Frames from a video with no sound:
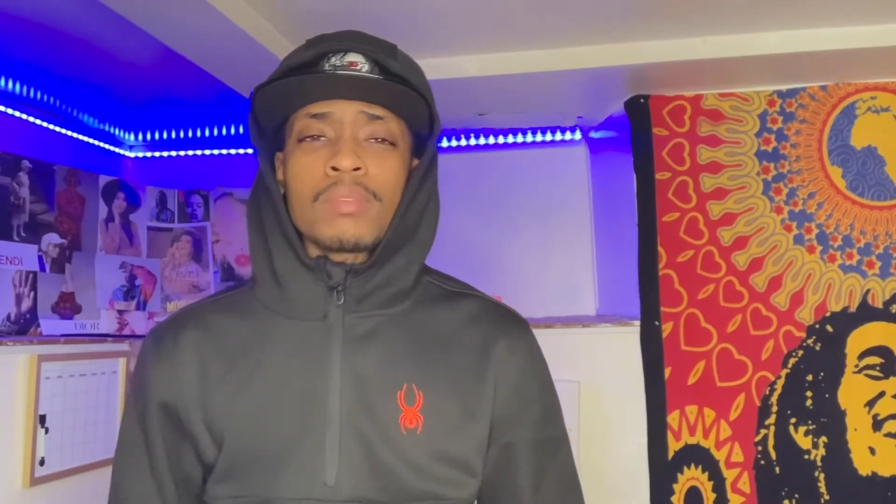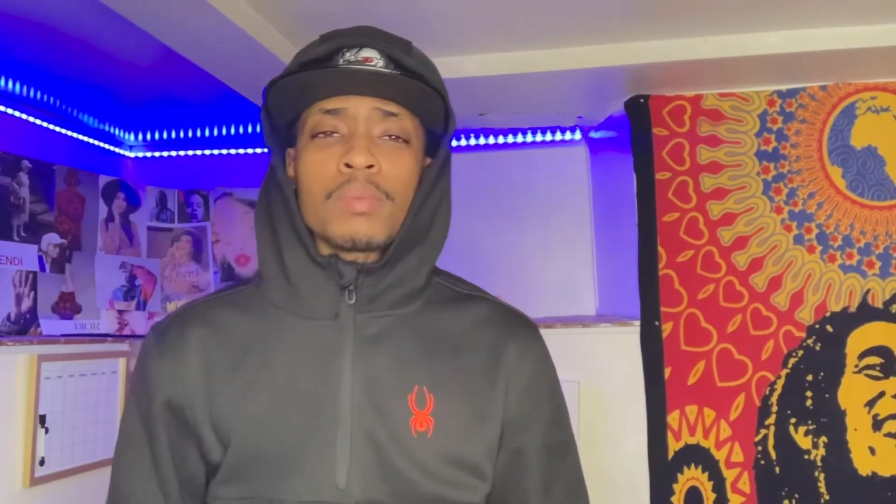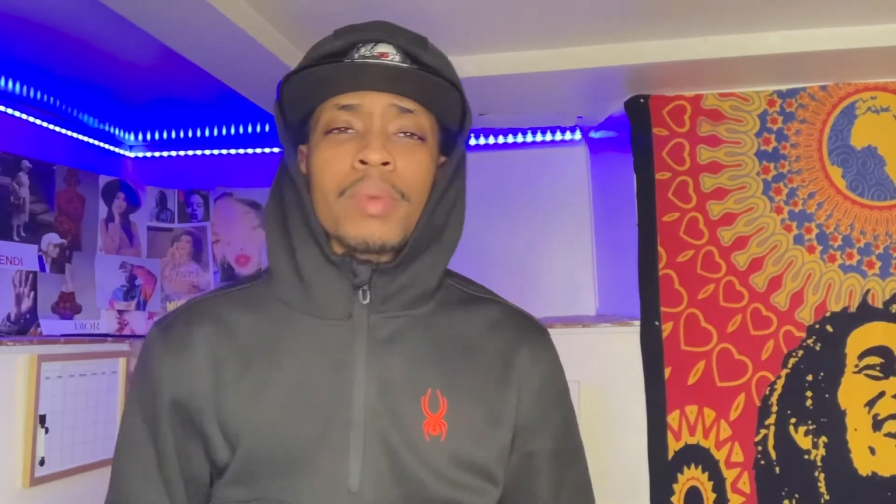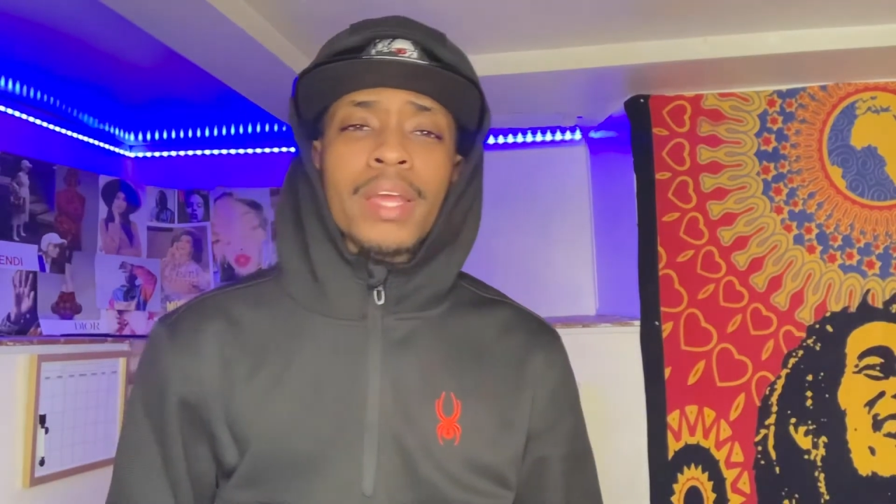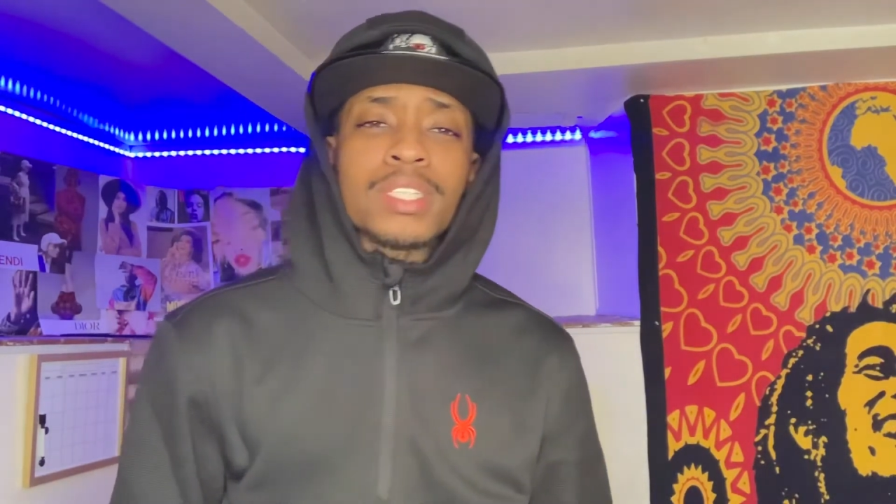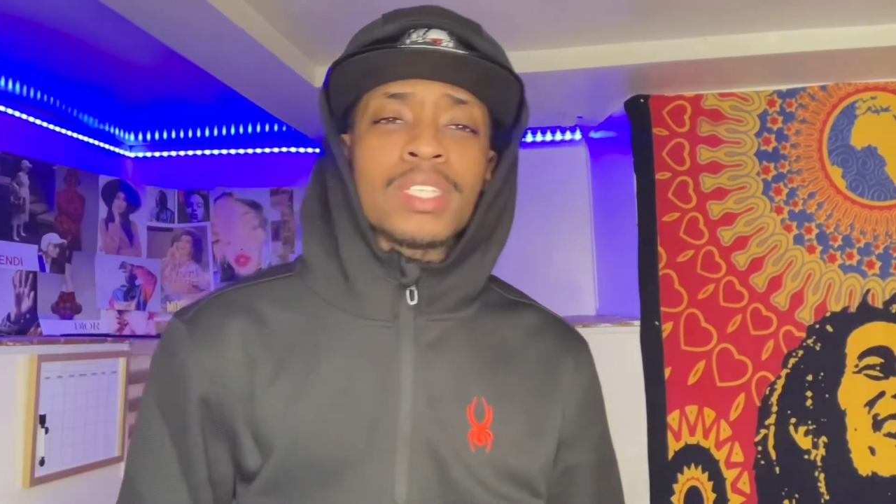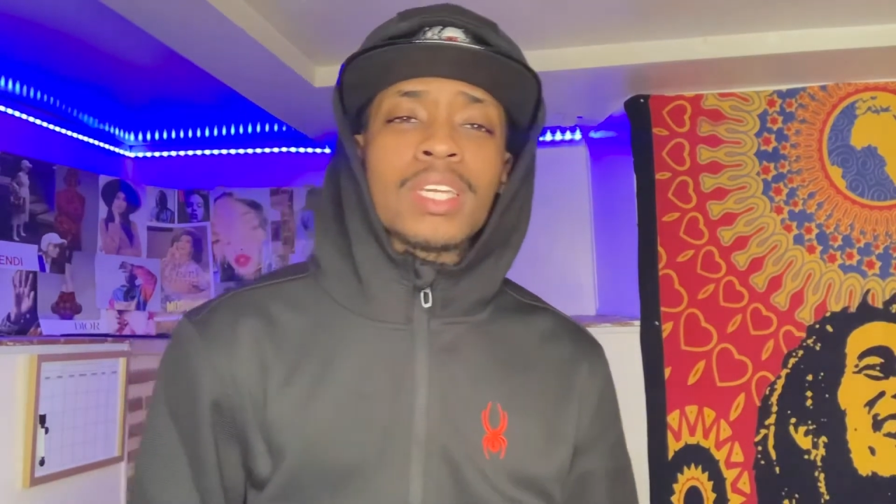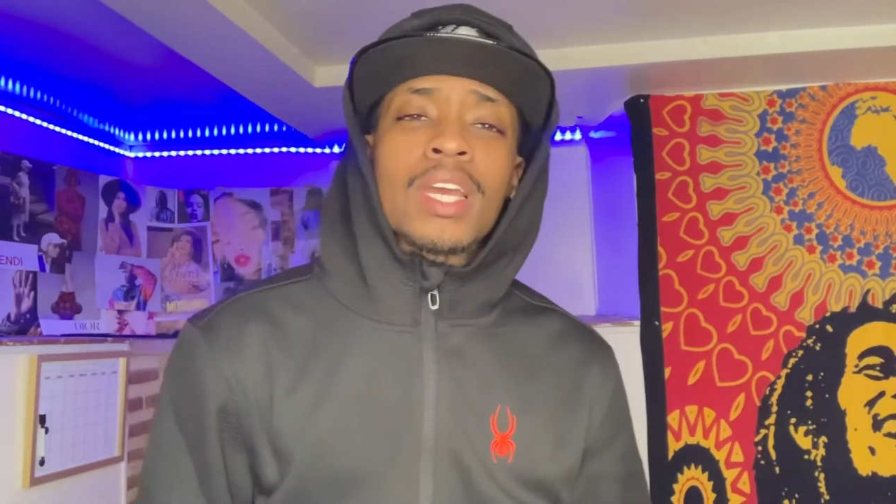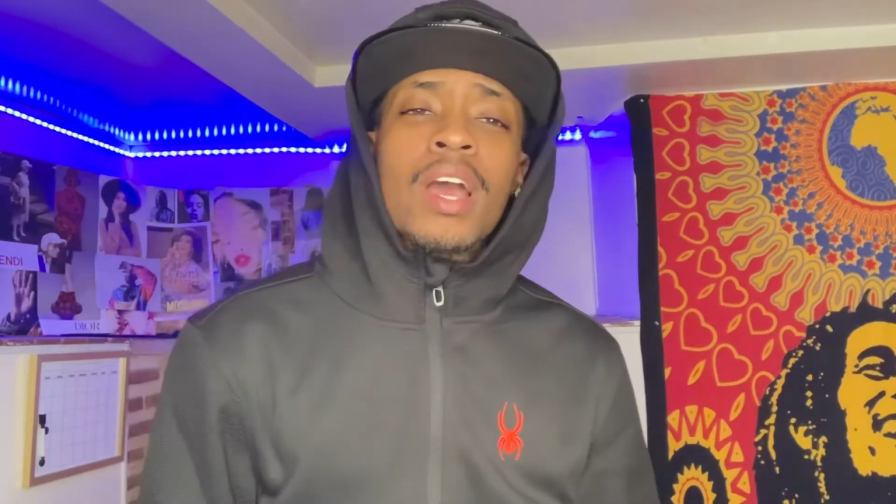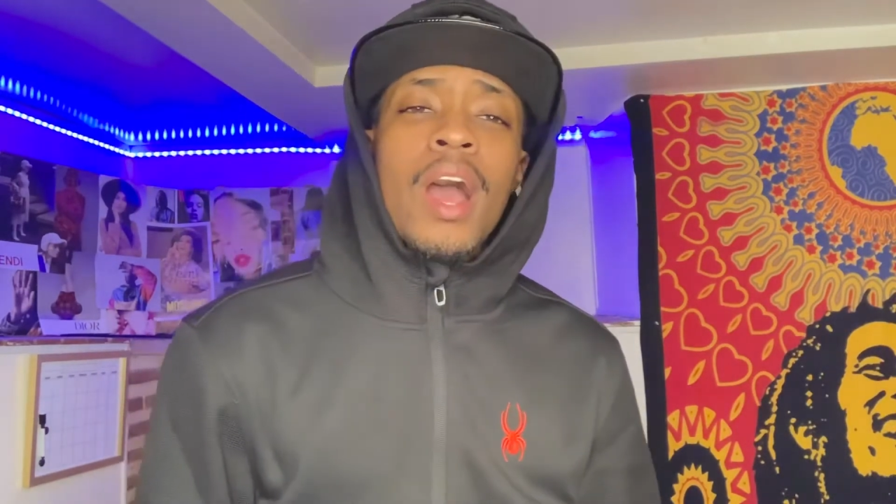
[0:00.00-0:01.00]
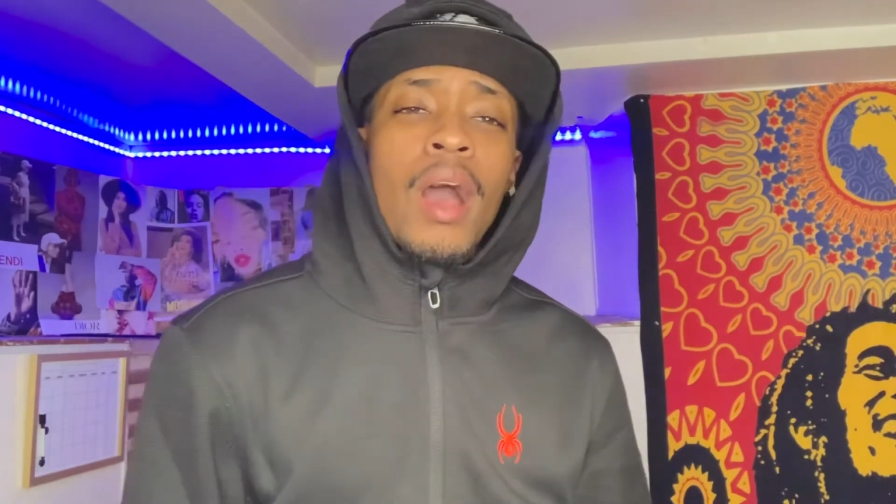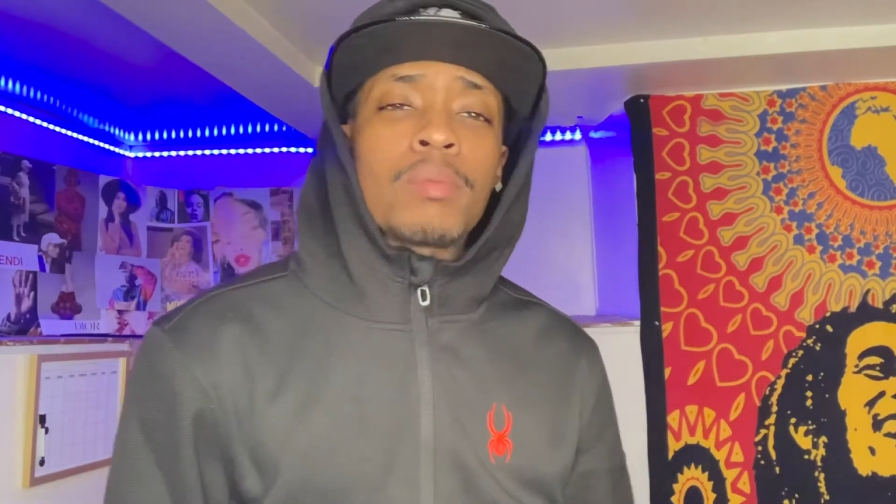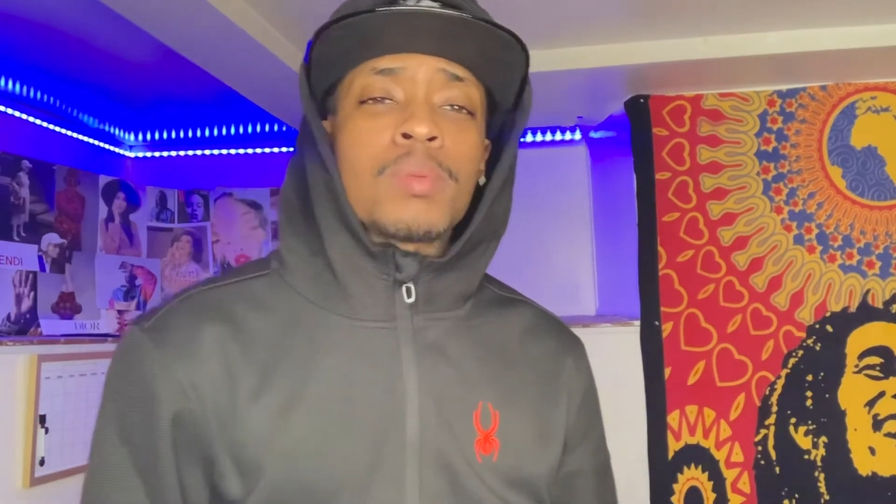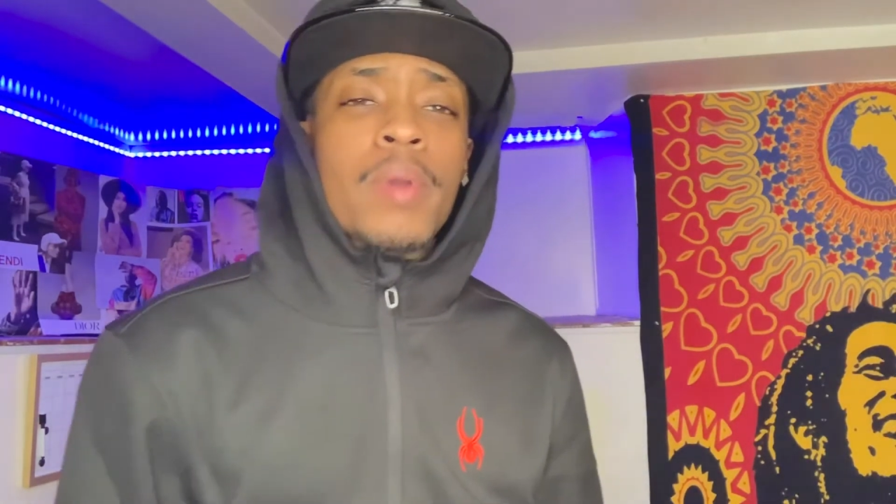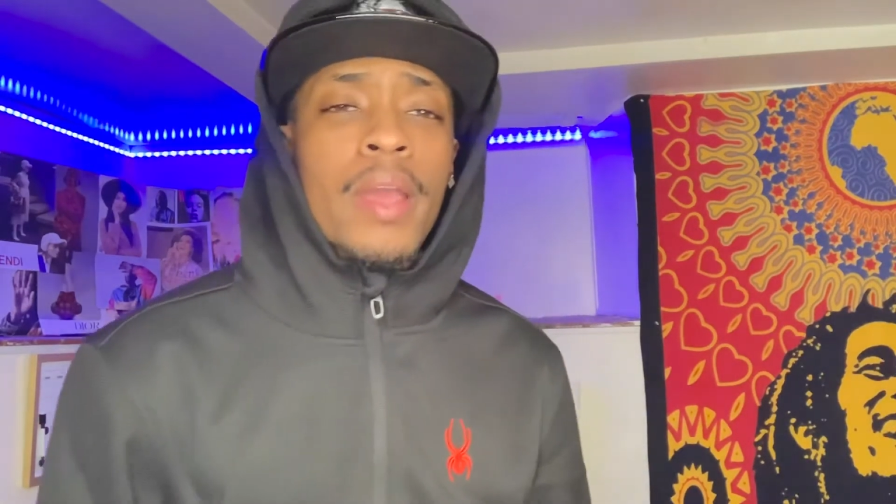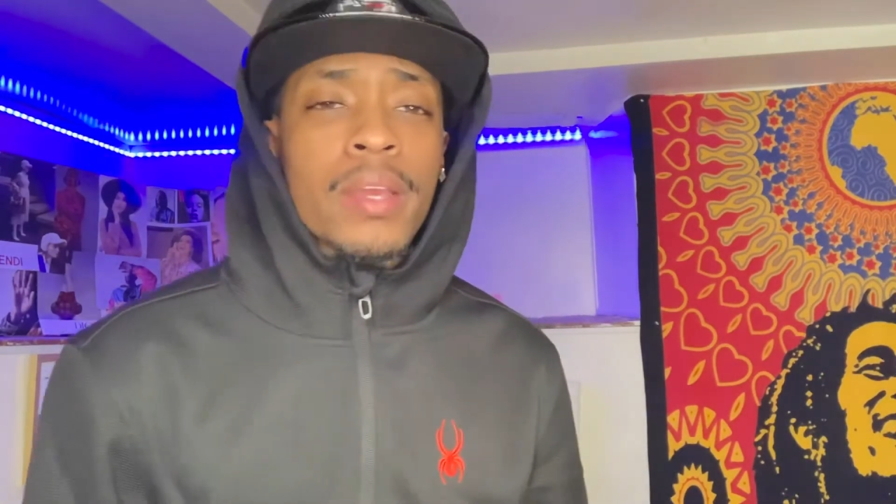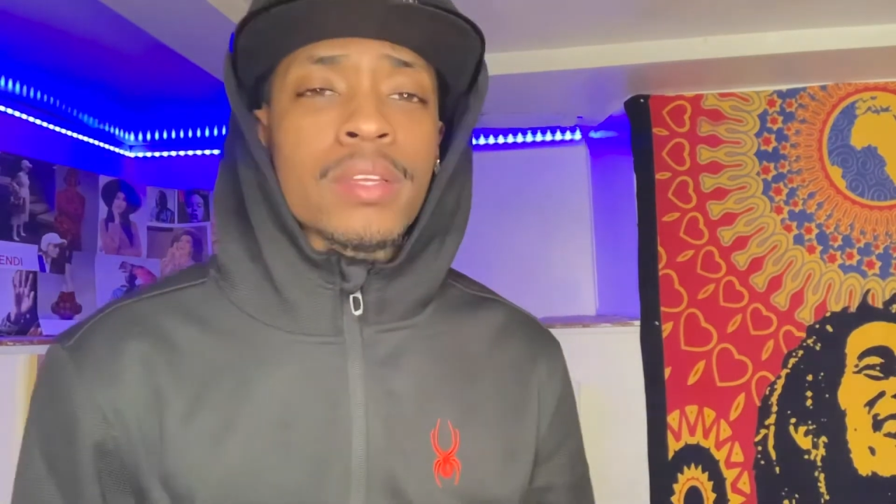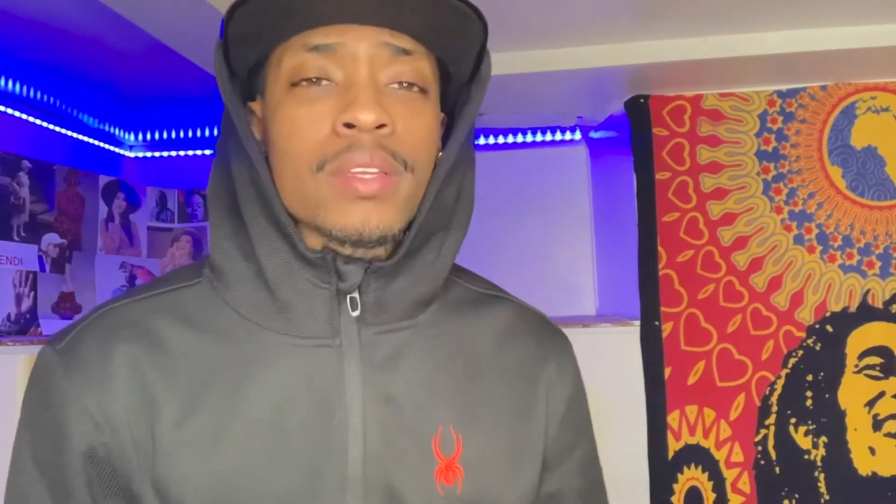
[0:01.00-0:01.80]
magic. I'll be back.